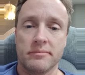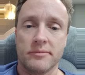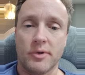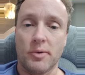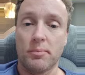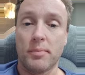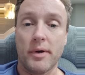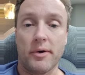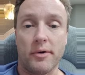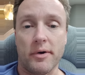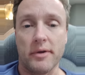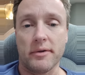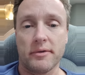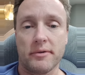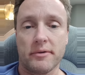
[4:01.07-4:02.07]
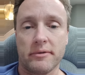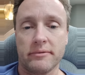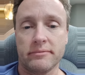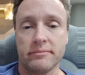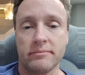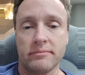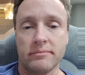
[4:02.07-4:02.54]
their bitterness,
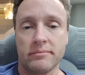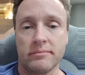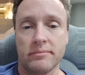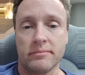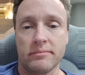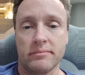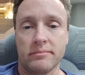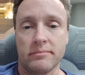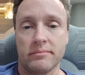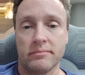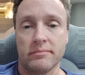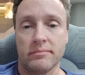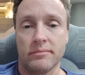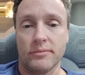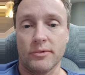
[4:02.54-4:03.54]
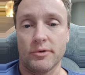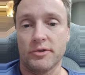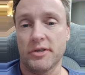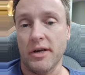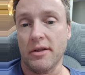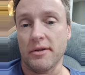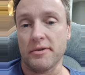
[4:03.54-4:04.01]
their
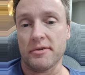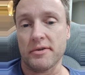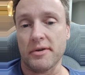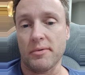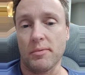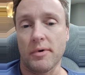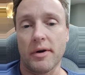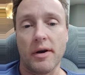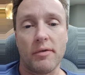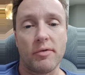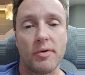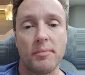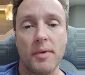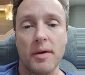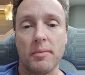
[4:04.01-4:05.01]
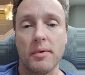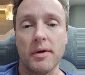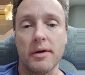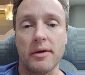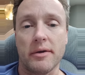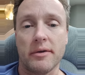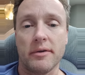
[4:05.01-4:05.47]
jealousy, whatever it may
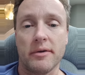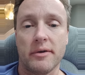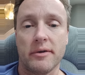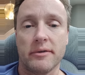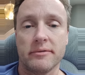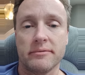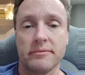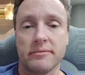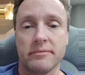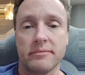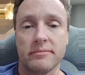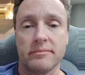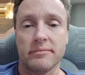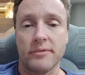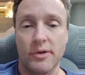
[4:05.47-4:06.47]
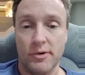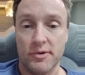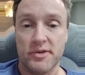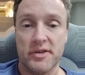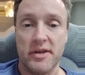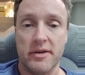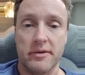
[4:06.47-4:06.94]
be, their
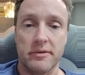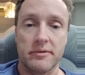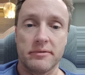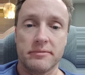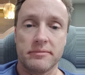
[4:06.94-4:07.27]
sin.